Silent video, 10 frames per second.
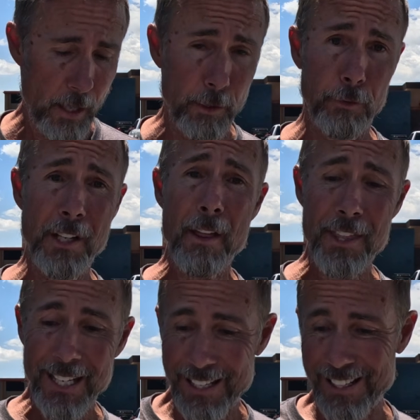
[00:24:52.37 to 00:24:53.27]
There's
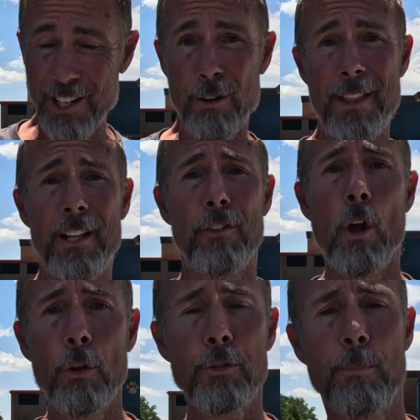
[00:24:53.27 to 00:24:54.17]
nothing in here that's
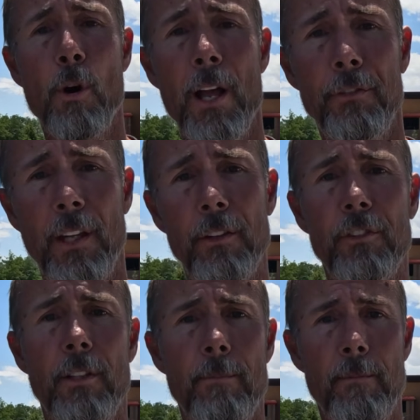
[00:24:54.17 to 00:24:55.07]
ultra
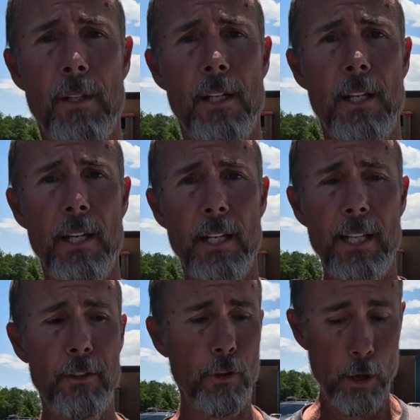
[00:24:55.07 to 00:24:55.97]
processed.
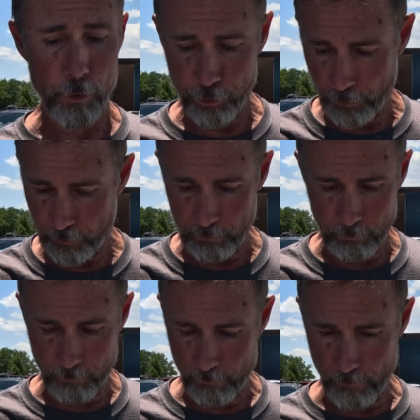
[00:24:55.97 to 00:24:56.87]
It's all just,
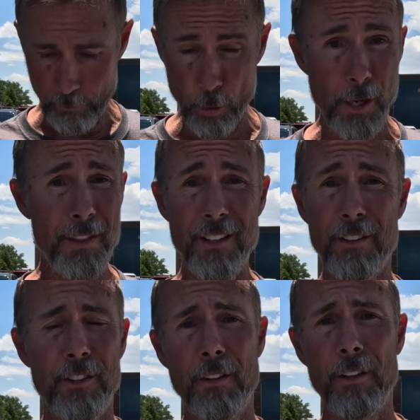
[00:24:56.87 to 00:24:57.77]
or nothing in
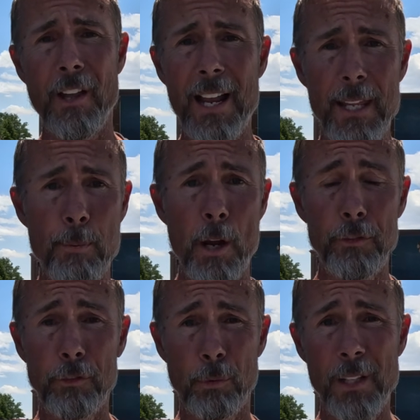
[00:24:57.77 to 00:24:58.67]
here that's highly
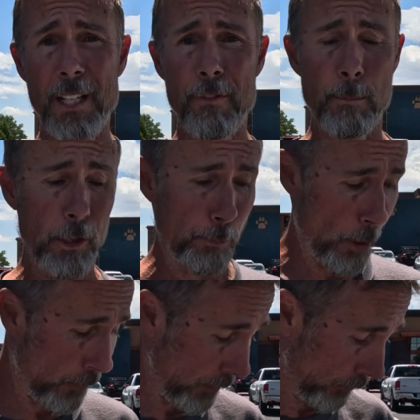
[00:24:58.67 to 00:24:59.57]
processed or really even much
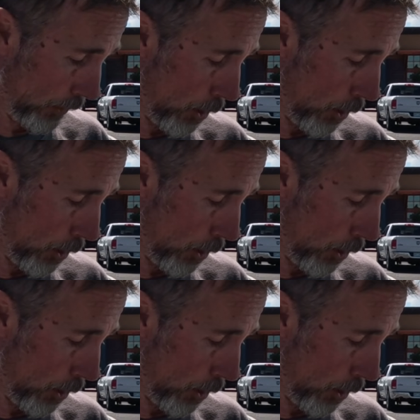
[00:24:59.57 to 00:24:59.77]
processed at